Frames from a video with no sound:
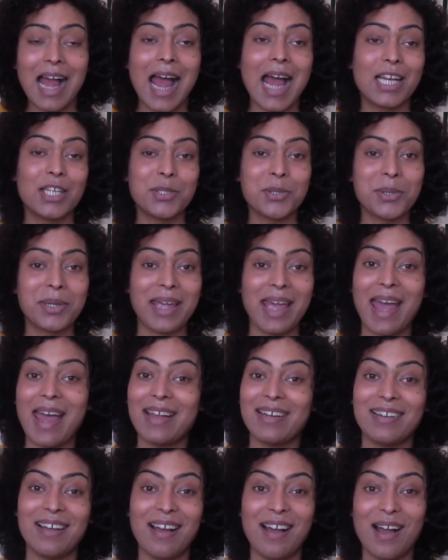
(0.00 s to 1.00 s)
and you'll
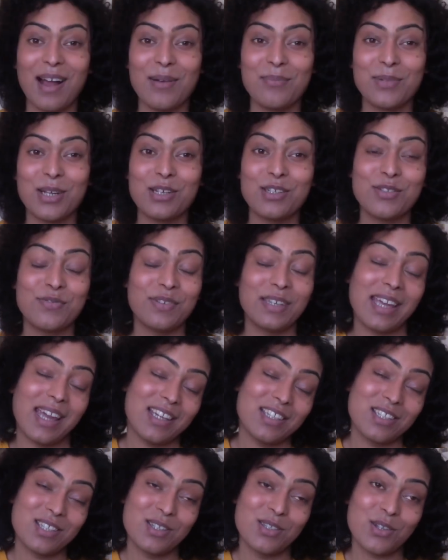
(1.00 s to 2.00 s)
get
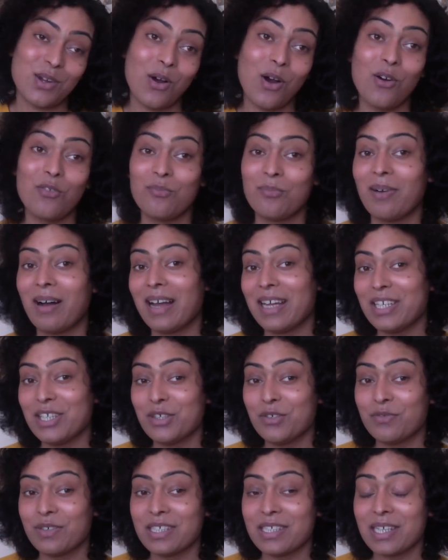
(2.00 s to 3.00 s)
notifications of my
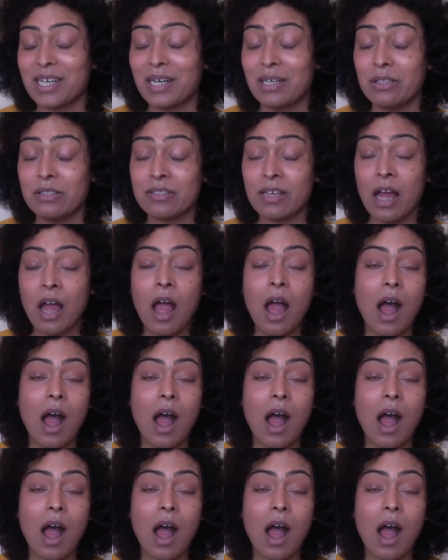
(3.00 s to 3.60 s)
new videos.